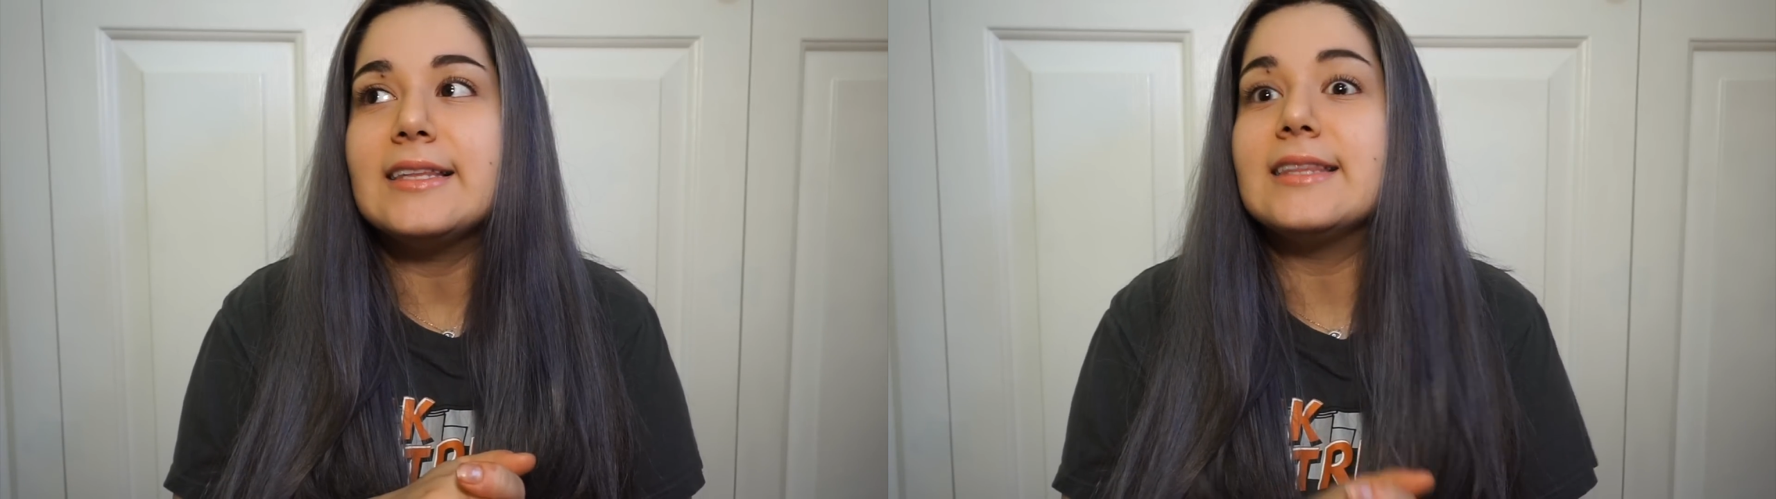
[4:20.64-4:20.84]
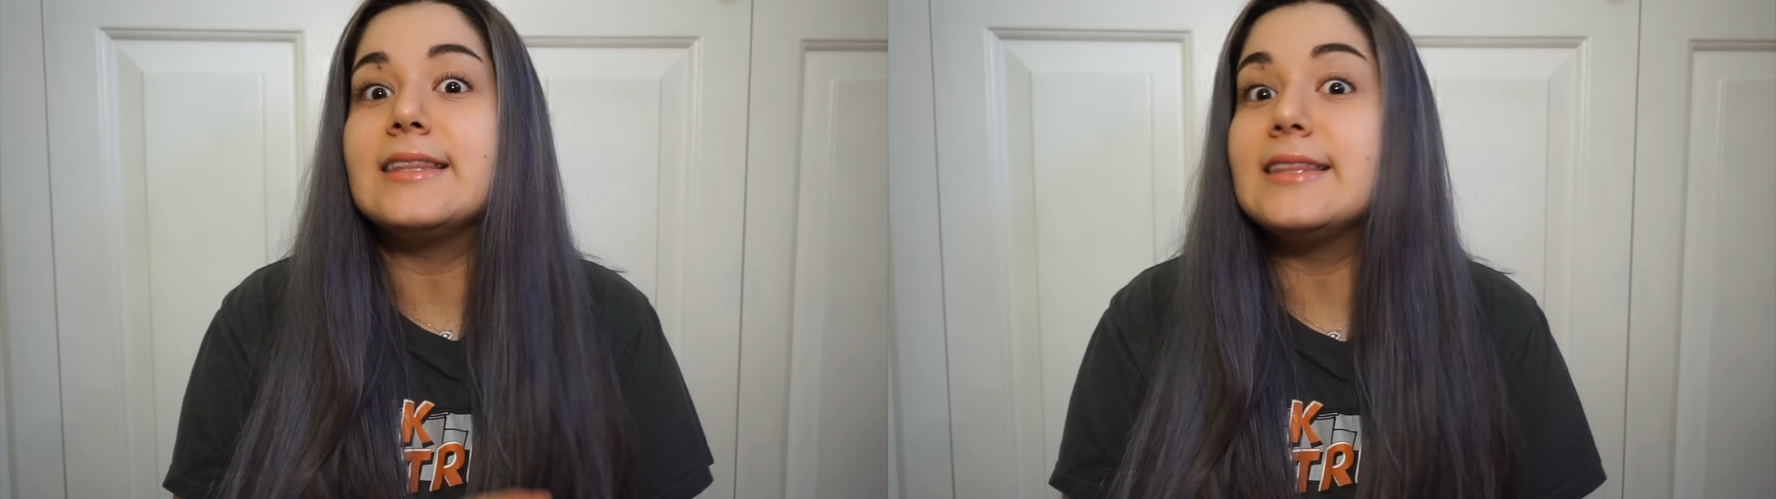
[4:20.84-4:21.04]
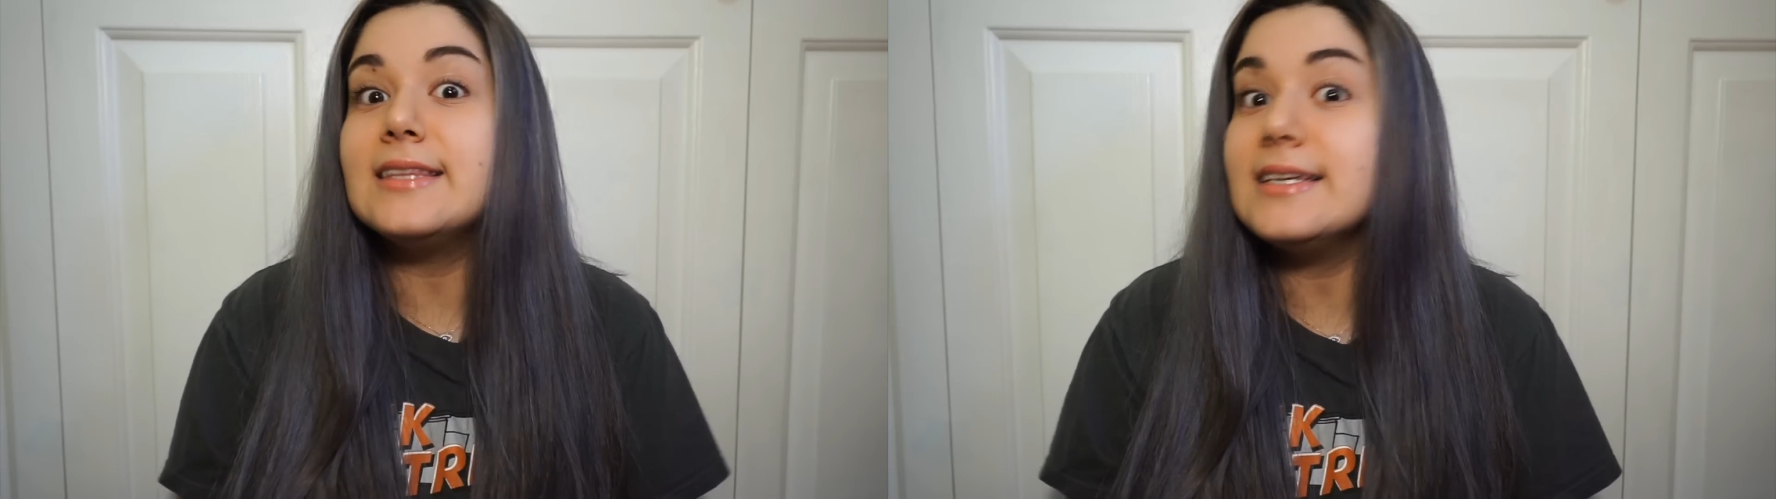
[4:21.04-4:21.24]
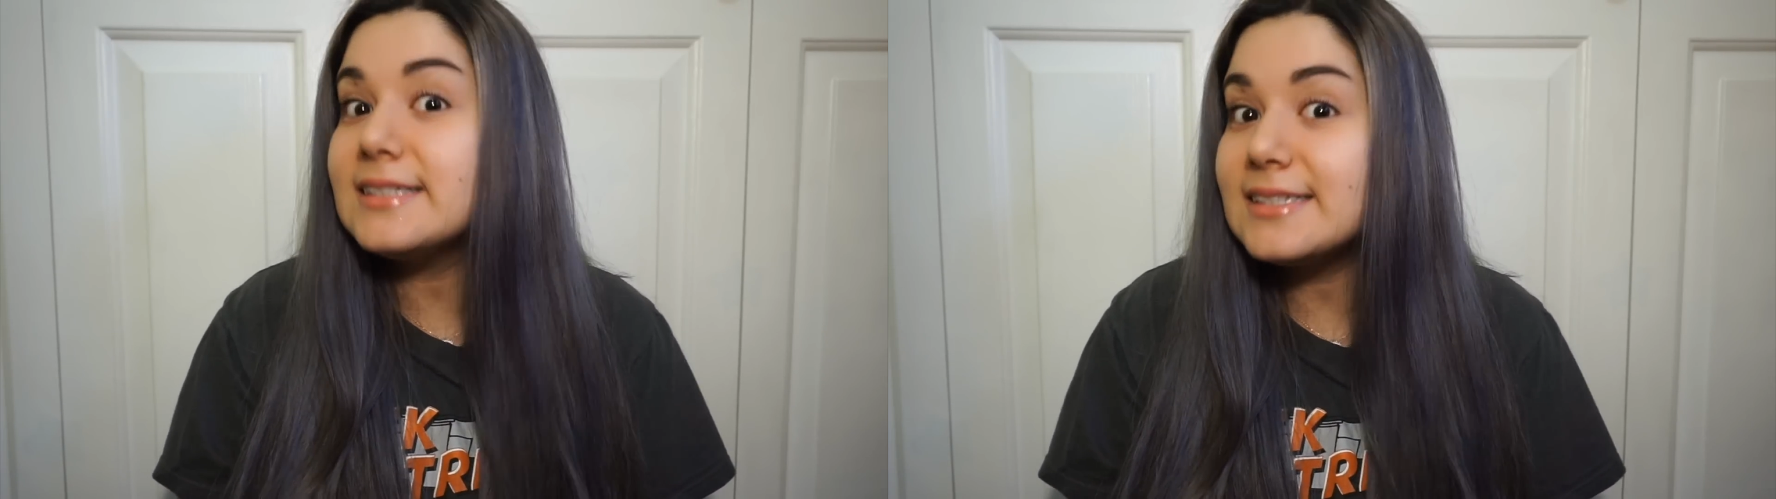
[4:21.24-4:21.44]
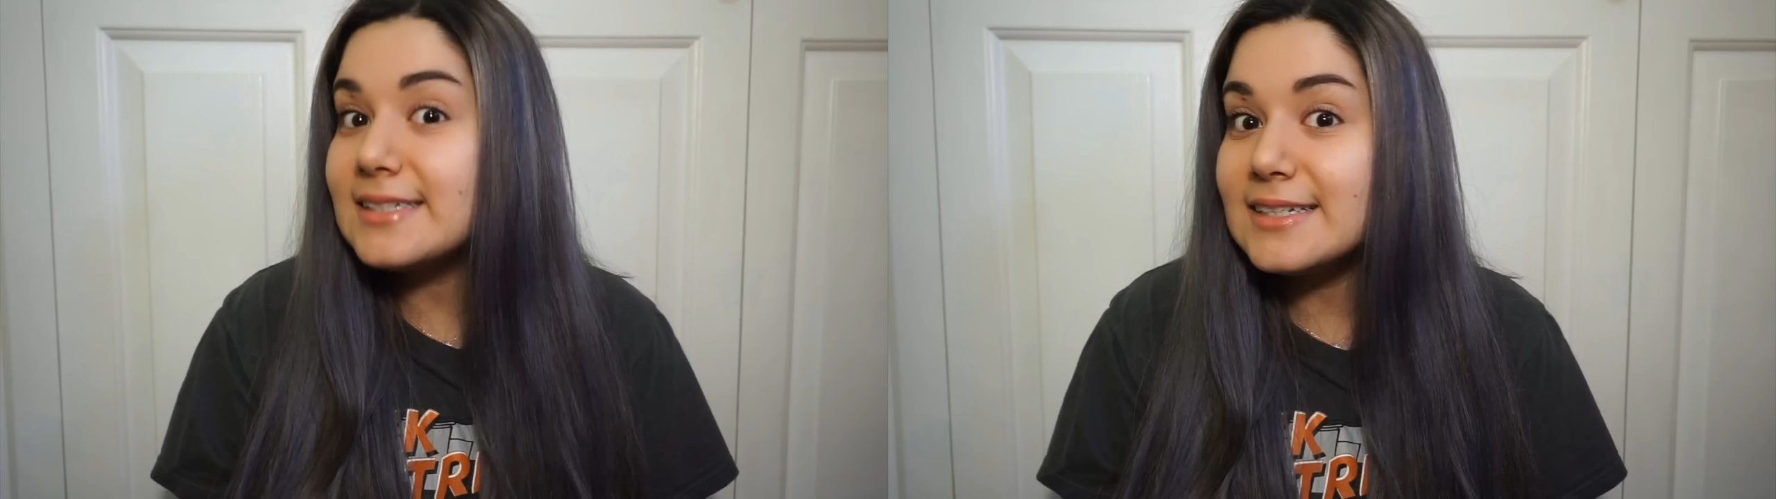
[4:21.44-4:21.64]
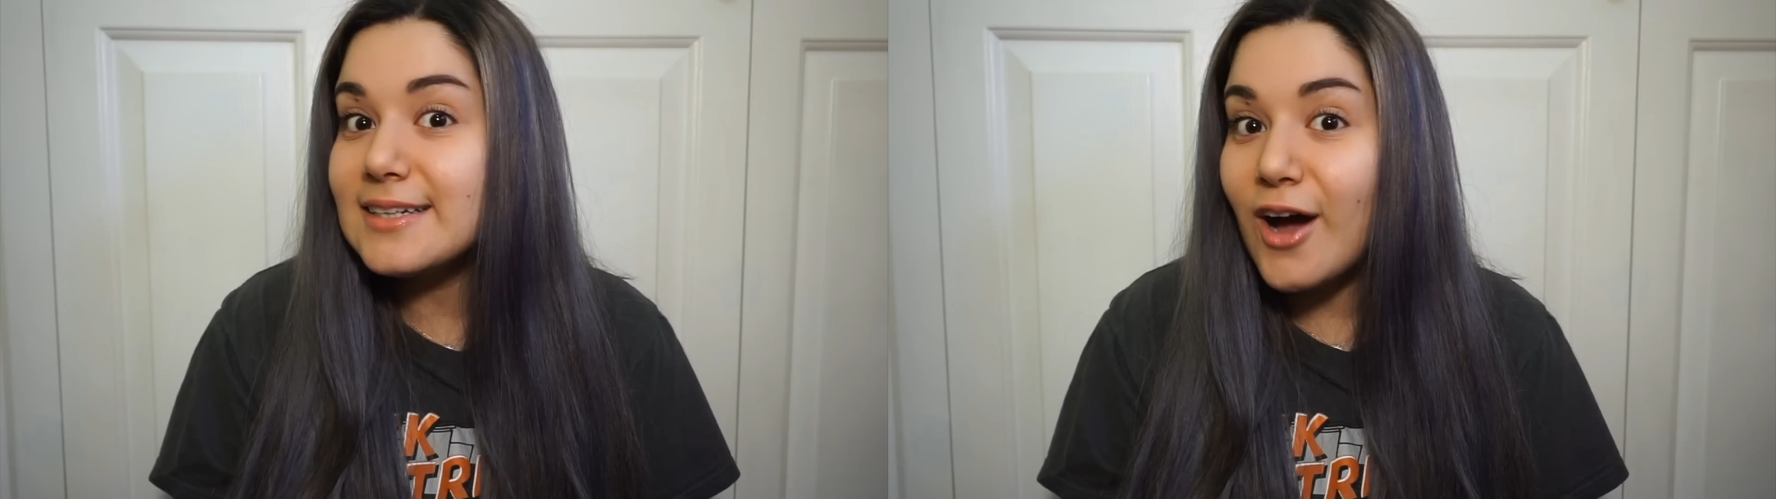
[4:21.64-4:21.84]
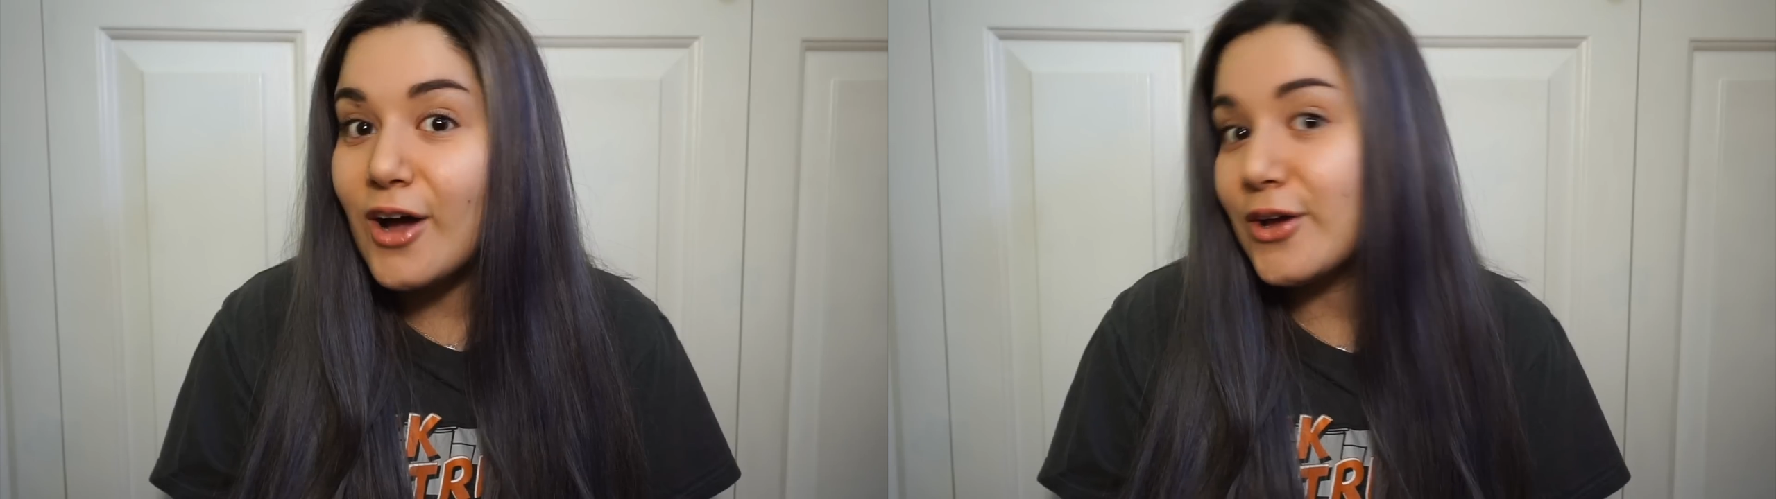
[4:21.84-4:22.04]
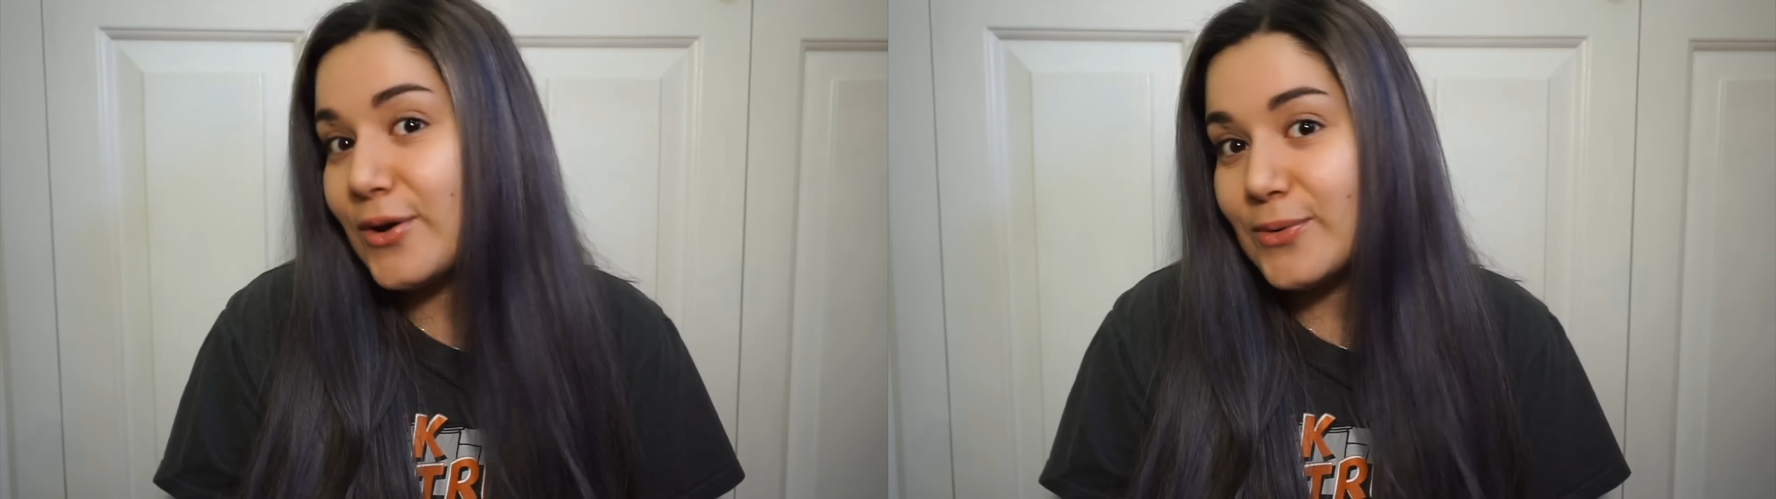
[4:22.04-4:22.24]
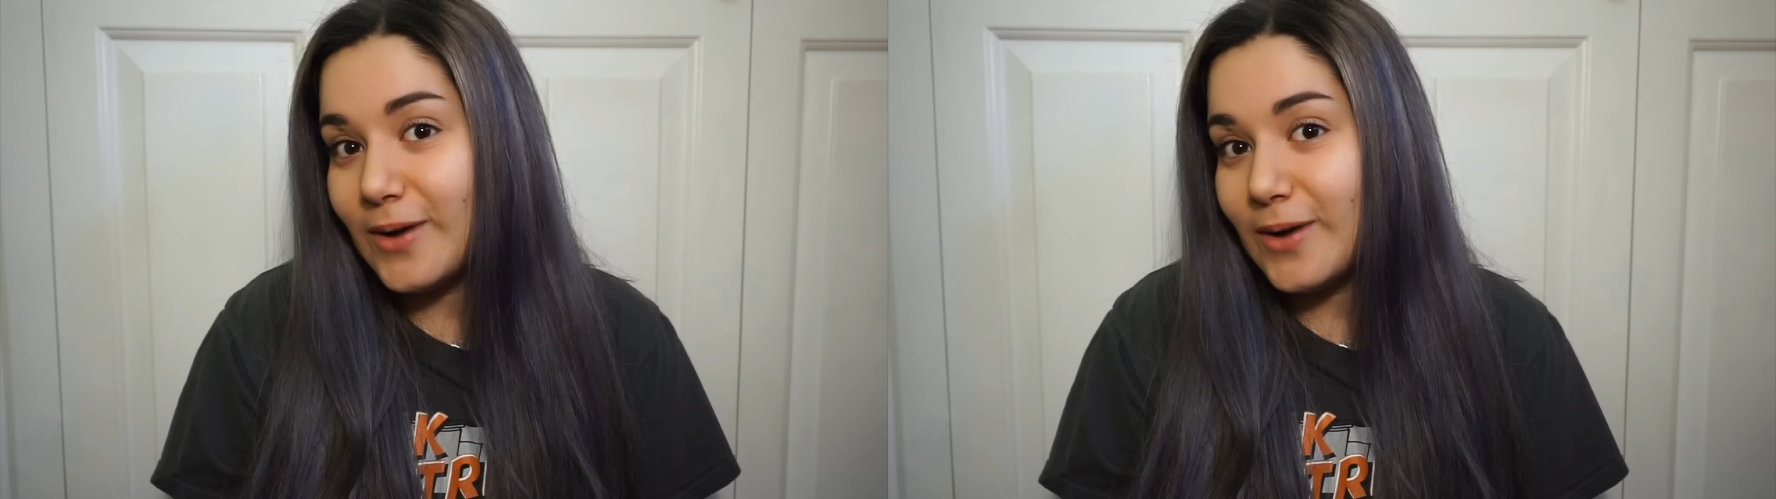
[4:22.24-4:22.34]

This did not go